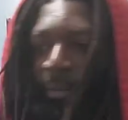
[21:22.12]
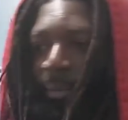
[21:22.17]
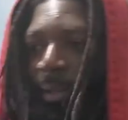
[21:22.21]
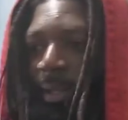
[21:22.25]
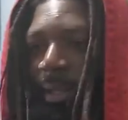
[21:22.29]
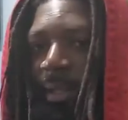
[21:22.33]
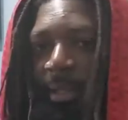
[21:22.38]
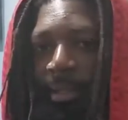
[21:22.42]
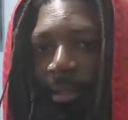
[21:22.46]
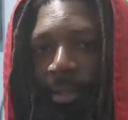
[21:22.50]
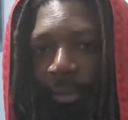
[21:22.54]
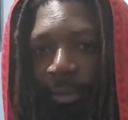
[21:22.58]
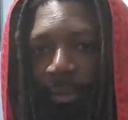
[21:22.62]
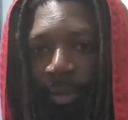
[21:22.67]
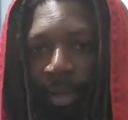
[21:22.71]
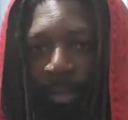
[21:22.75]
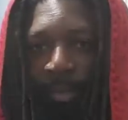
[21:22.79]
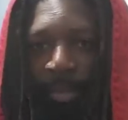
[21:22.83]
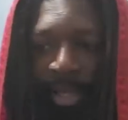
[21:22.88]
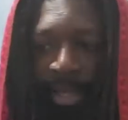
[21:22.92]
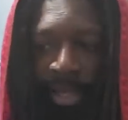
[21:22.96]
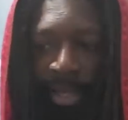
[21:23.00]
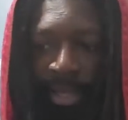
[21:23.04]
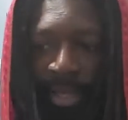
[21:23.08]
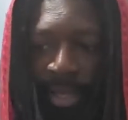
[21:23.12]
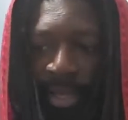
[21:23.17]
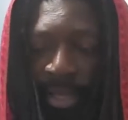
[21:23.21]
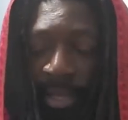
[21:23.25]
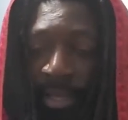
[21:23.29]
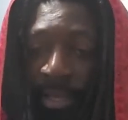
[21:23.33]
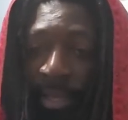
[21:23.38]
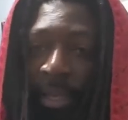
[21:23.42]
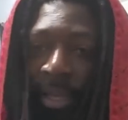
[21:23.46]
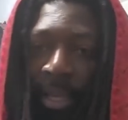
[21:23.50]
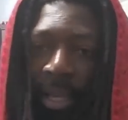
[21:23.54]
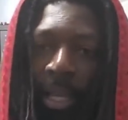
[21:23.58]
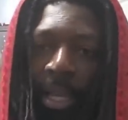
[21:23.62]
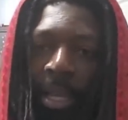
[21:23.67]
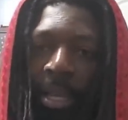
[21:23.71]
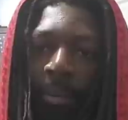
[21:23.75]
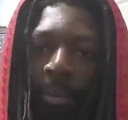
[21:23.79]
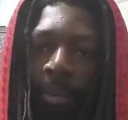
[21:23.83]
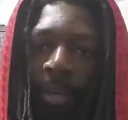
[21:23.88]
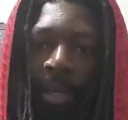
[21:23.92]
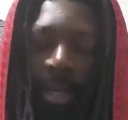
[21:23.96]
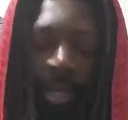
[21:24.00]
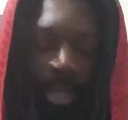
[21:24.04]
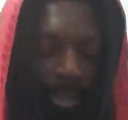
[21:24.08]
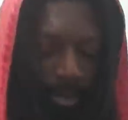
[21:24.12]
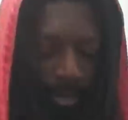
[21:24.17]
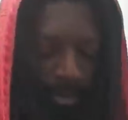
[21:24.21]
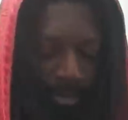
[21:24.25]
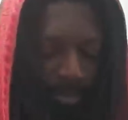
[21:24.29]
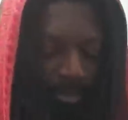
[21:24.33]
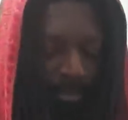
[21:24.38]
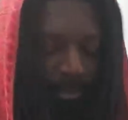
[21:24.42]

one here, so I'm not gonna get it. But